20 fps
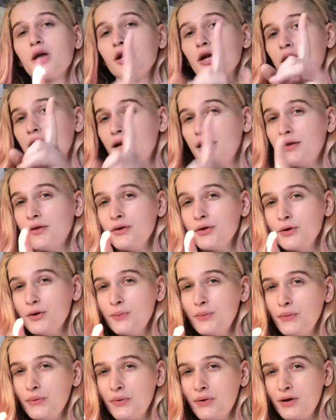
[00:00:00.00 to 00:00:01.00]
Another good
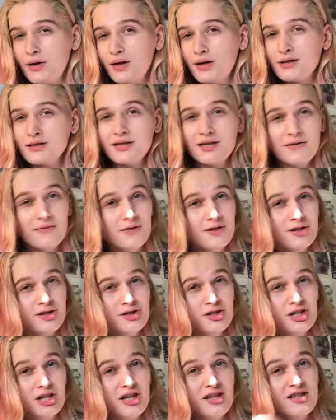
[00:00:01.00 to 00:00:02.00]
point is, if it's
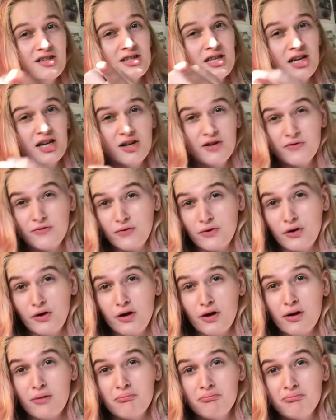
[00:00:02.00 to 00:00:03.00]
shit, take a photo.